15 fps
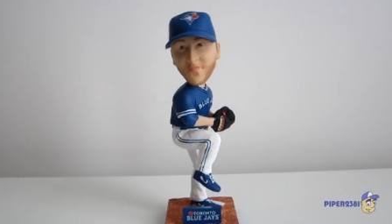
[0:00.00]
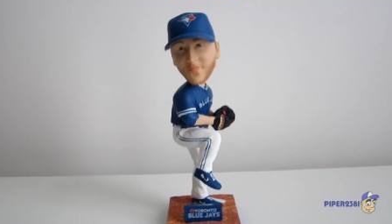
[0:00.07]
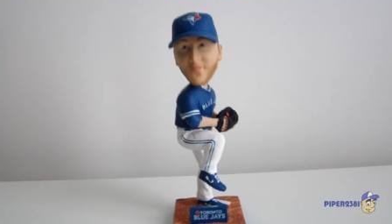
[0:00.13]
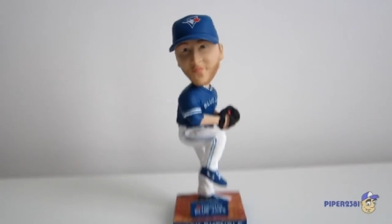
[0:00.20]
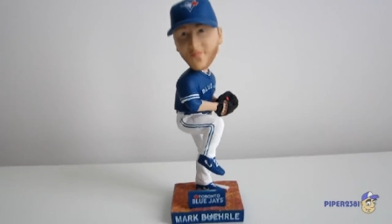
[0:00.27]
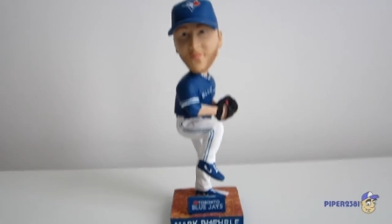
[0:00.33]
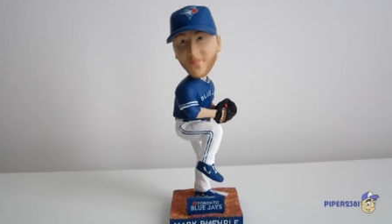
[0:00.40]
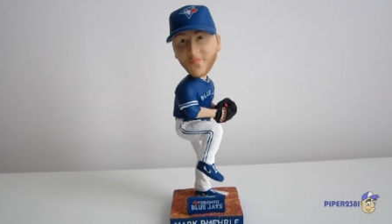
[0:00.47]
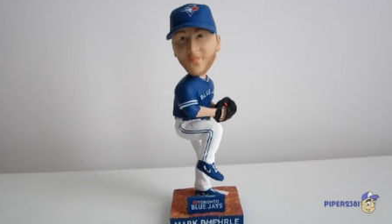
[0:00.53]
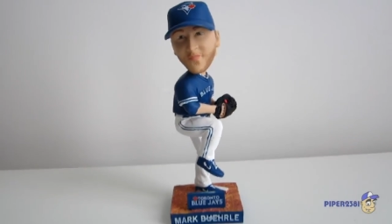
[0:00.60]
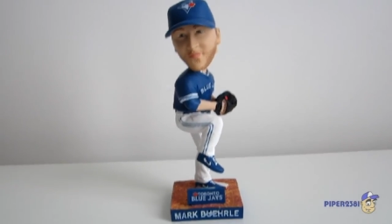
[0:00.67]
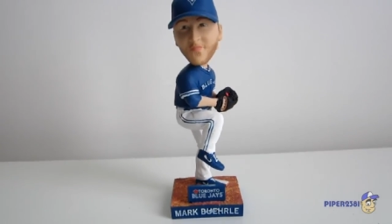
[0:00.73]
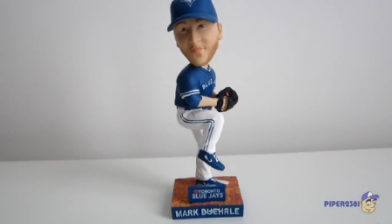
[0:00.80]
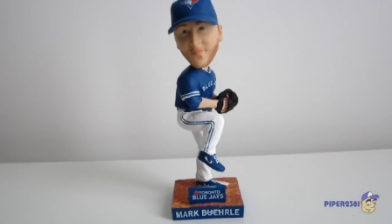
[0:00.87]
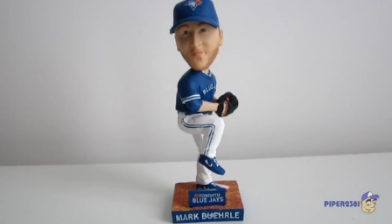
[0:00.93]
So yeah,
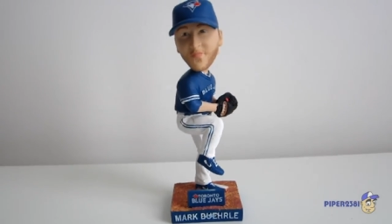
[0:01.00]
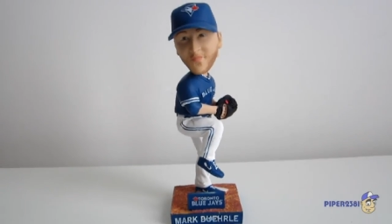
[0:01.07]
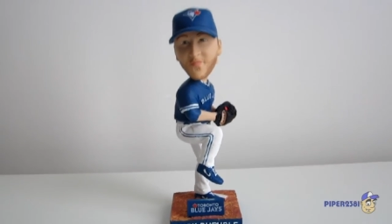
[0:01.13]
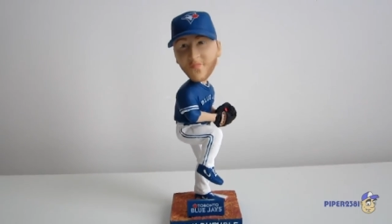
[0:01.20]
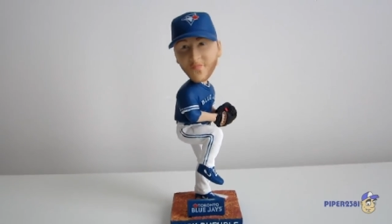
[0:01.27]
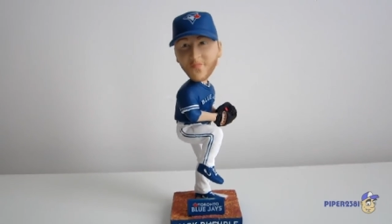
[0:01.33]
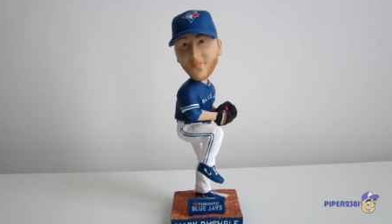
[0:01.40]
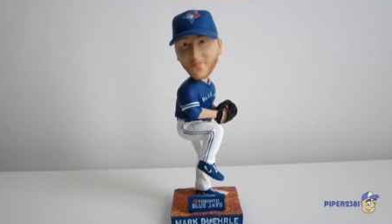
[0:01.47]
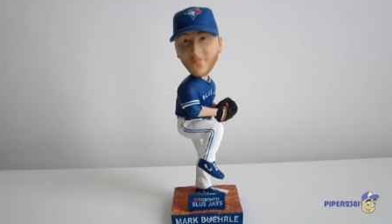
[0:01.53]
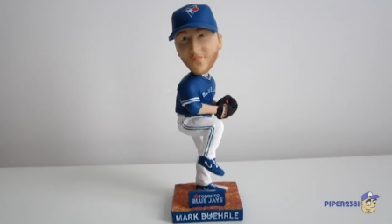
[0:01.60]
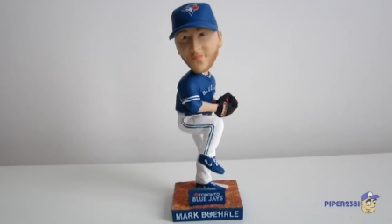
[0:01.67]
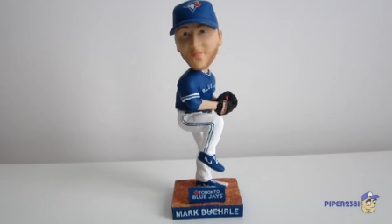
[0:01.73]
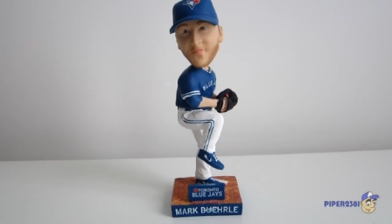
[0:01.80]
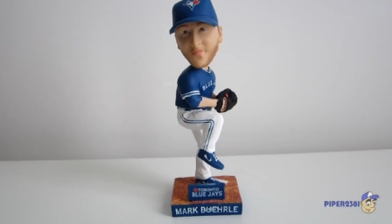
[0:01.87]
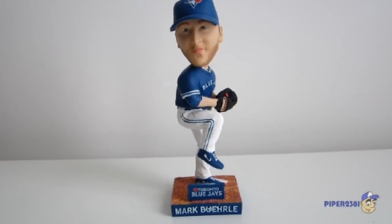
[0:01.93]
that's it for this video. If
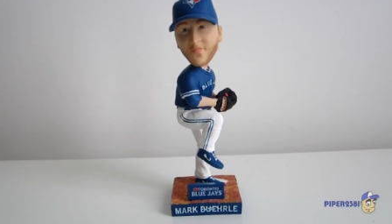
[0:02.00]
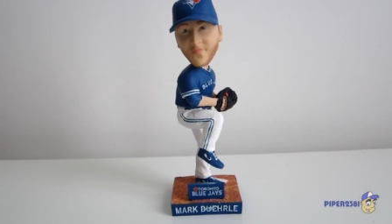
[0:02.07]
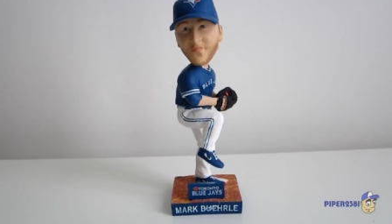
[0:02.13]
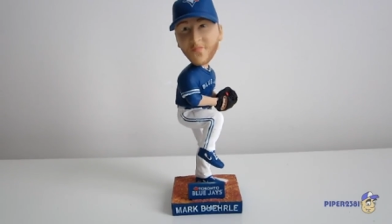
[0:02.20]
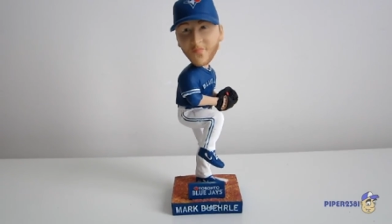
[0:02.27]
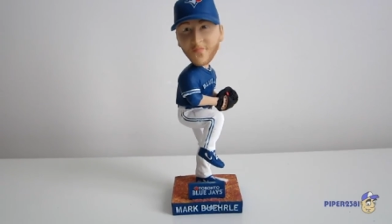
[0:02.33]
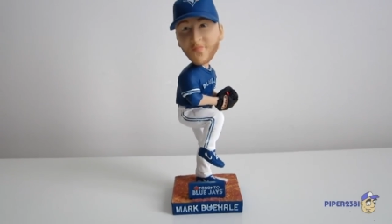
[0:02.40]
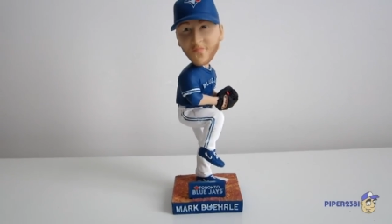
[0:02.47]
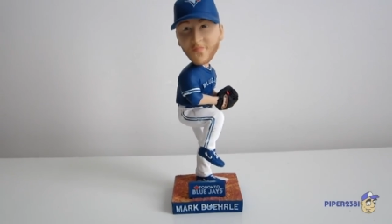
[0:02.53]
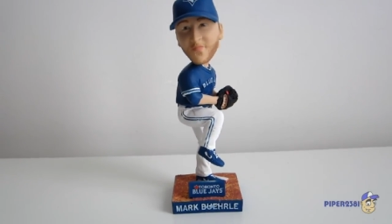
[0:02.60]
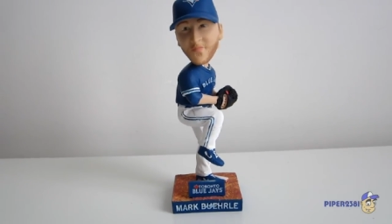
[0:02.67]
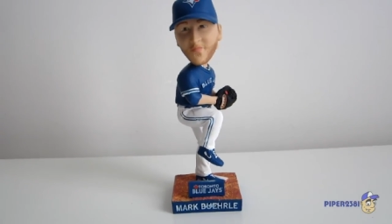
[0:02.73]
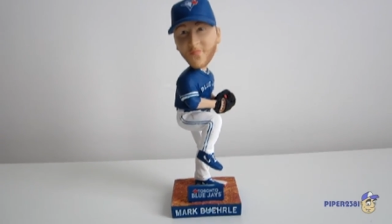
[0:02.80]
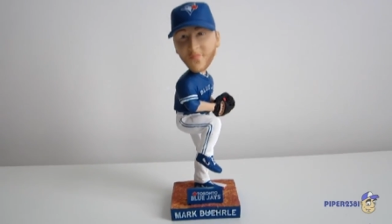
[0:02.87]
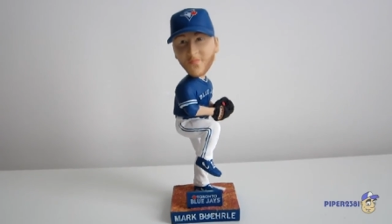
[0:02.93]
you want to see
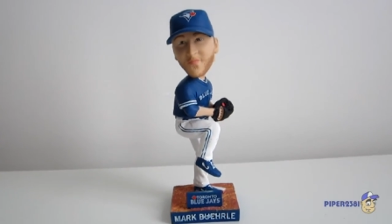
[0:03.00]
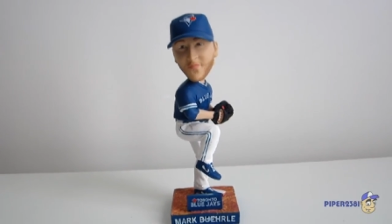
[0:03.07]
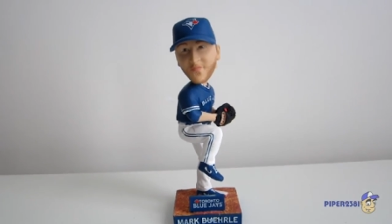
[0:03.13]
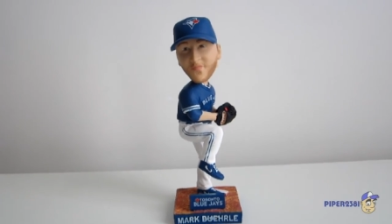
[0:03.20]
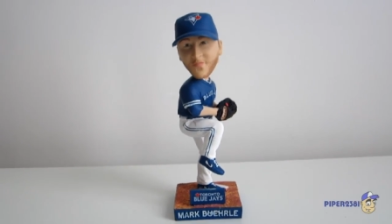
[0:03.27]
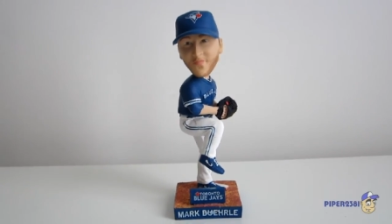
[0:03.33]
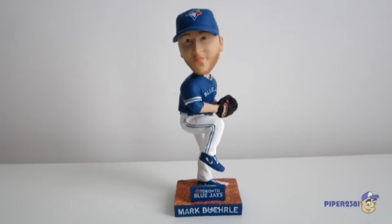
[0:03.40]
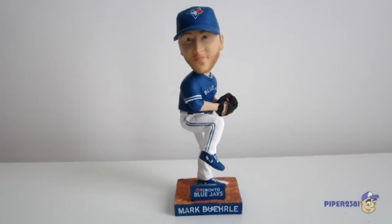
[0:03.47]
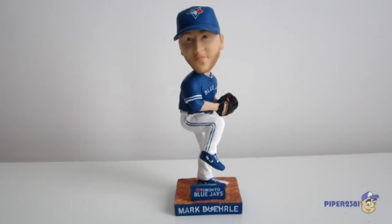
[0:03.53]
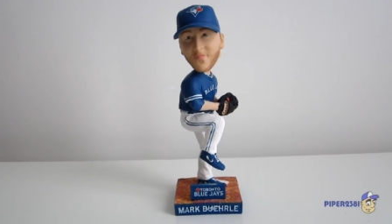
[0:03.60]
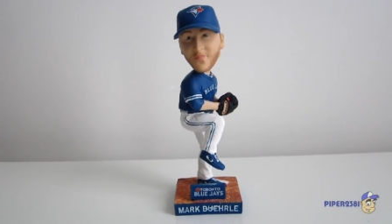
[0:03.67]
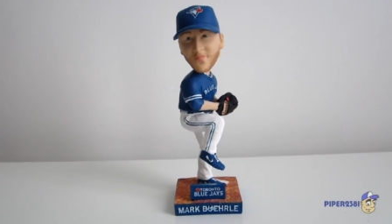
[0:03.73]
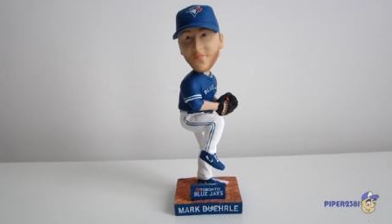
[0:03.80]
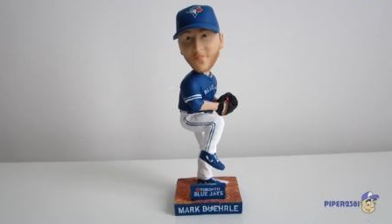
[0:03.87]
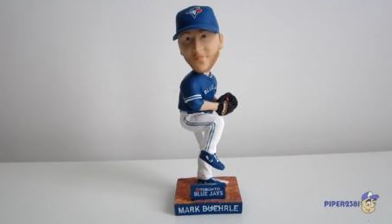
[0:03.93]
pictures, um, just
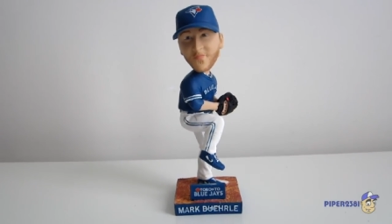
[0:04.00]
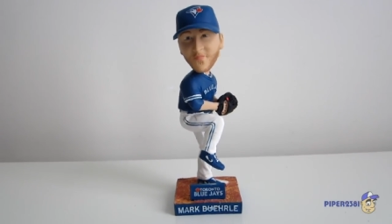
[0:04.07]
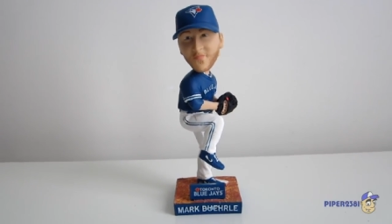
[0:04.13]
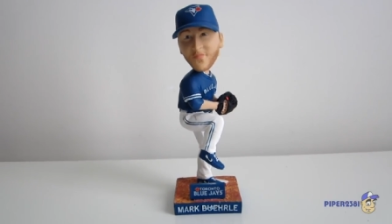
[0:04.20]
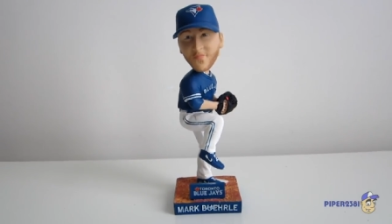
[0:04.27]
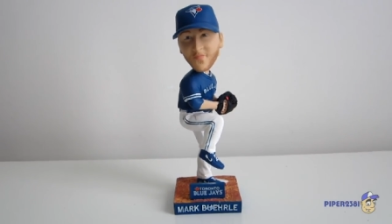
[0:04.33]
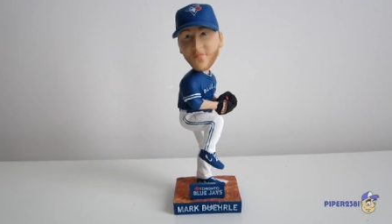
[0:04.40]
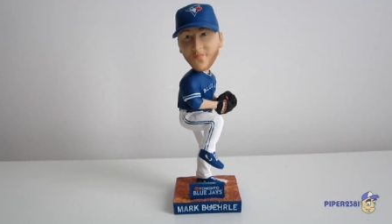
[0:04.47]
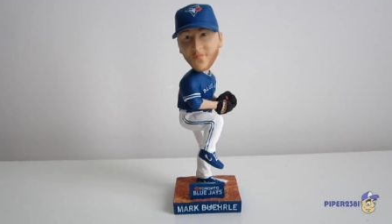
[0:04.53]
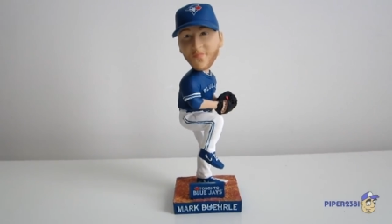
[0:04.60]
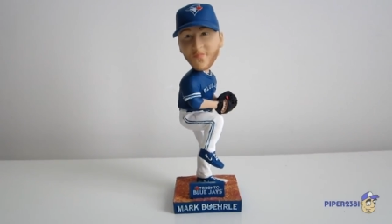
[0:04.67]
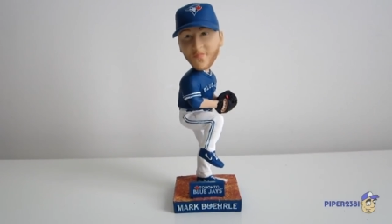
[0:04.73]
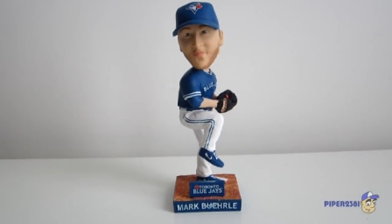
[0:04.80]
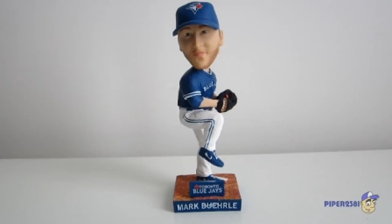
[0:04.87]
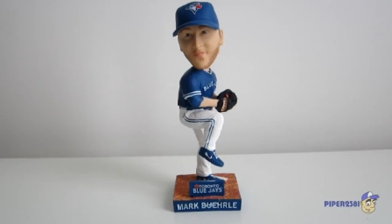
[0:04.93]
follow the links to my
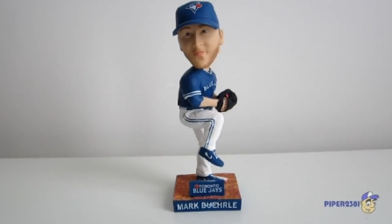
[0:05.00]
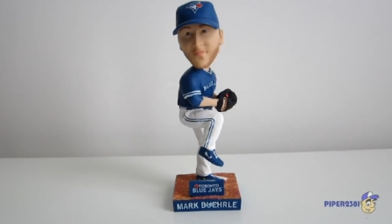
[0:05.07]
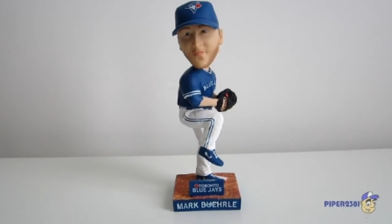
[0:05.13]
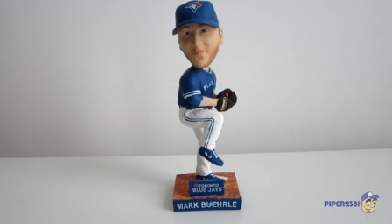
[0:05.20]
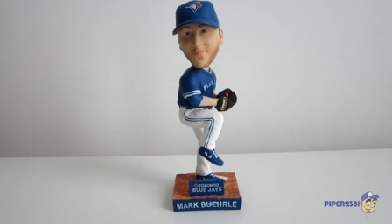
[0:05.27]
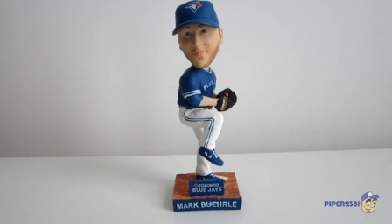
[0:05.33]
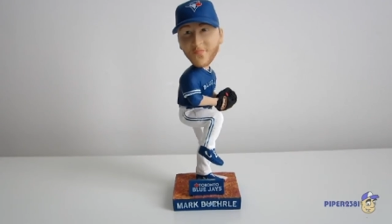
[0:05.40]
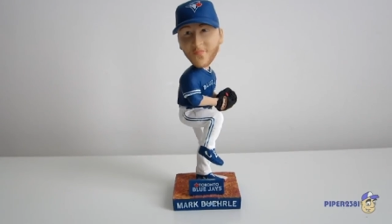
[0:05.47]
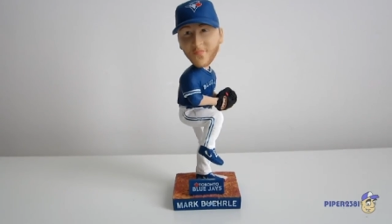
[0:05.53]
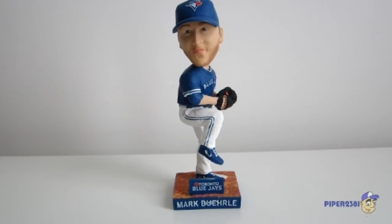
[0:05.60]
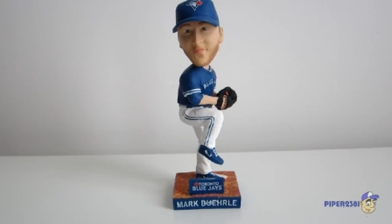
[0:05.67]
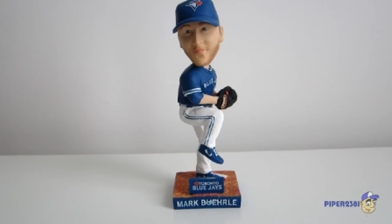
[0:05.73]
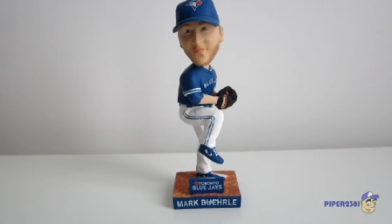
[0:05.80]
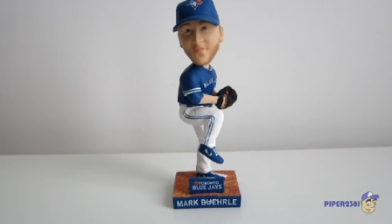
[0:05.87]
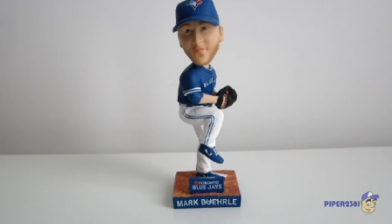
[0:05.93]
blog and
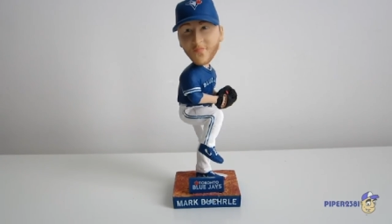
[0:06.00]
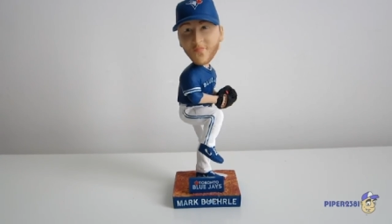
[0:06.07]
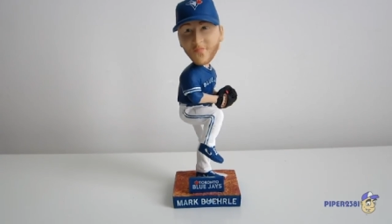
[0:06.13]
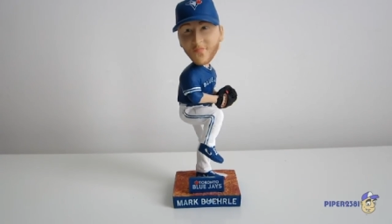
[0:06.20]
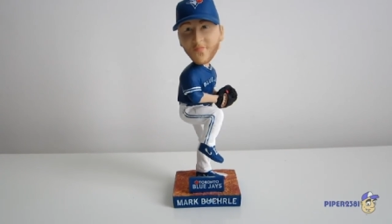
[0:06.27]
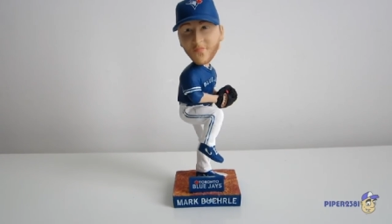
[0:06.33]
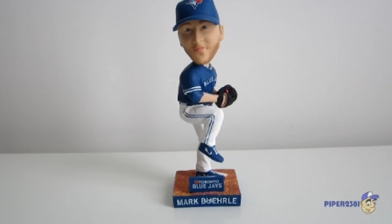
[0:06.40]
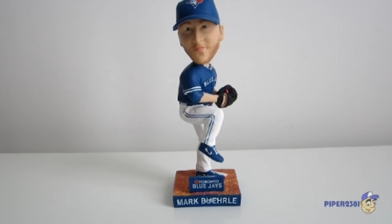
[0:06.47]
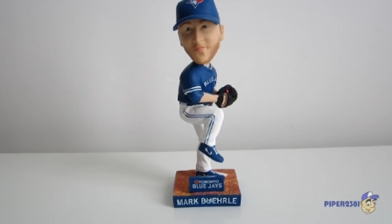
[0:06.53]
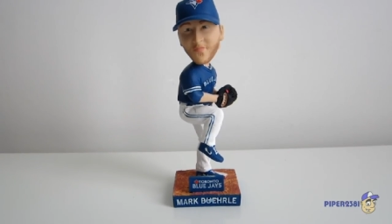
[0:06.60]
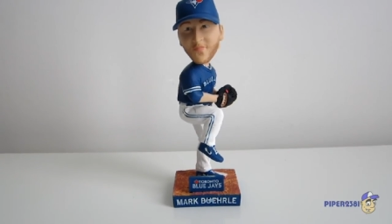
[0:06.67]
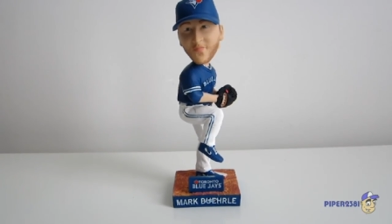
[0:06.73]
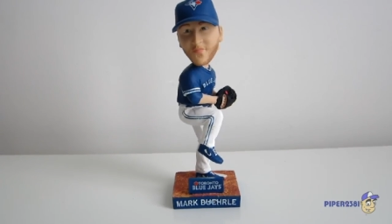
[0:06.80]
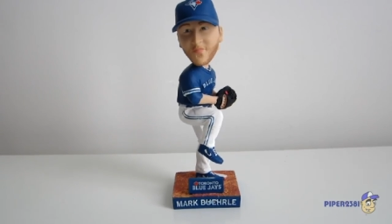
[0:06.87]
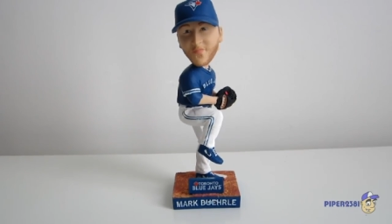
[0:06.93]
I'll see you guys next
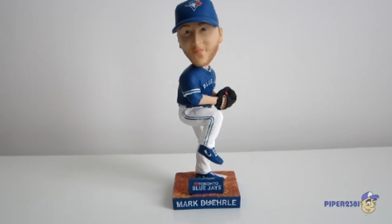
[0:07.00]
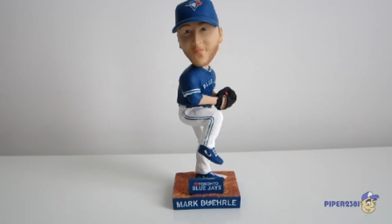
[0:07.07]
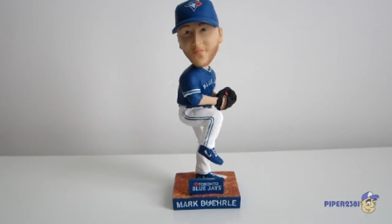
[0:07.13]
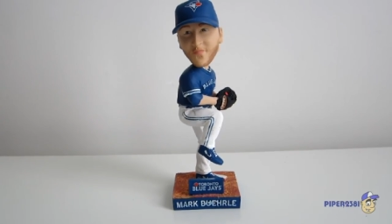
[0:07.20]
time.